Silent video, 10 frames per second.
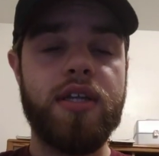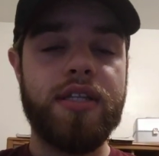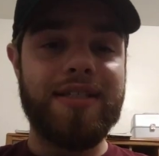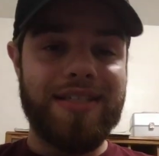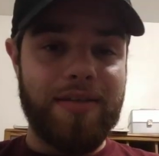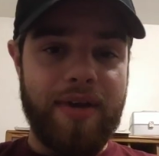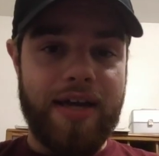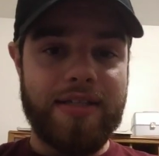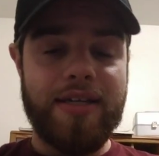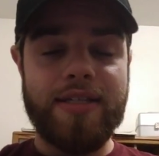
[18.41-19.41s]
the team
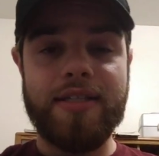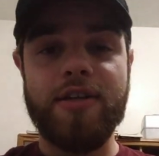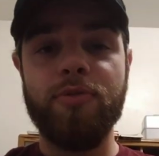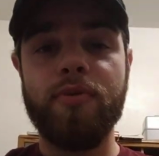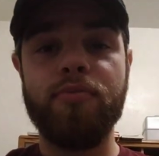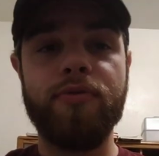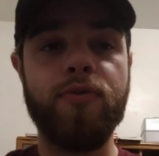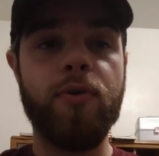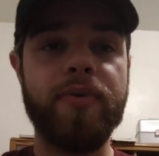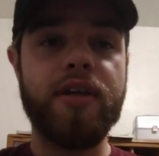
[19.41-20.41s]
hasn't necessarily been
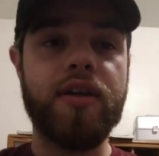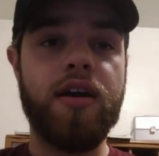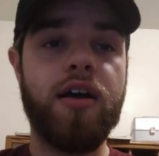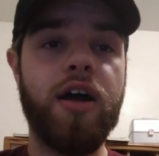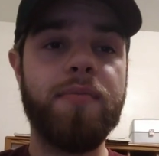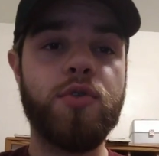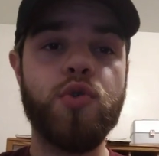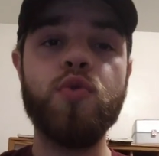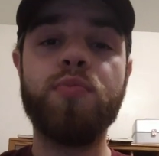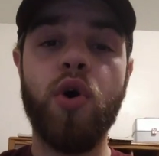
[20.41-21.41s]
performing uh, up
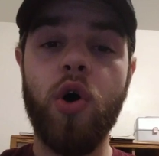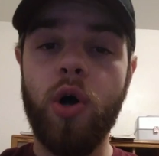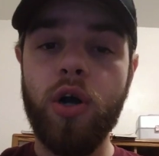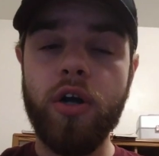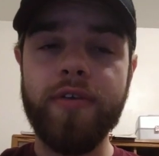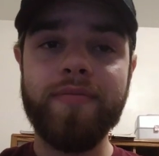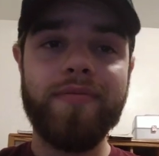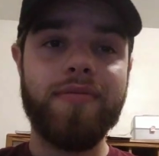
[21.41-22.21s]
to par,